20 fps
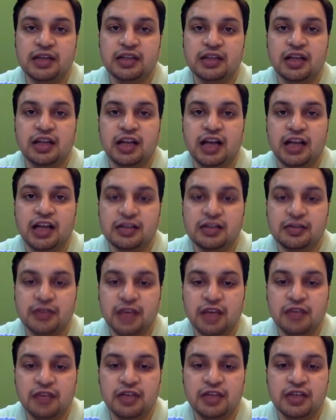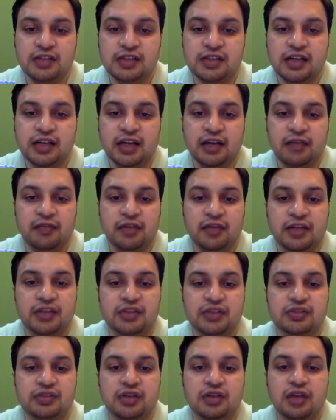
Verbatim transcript: in the last 5 years and average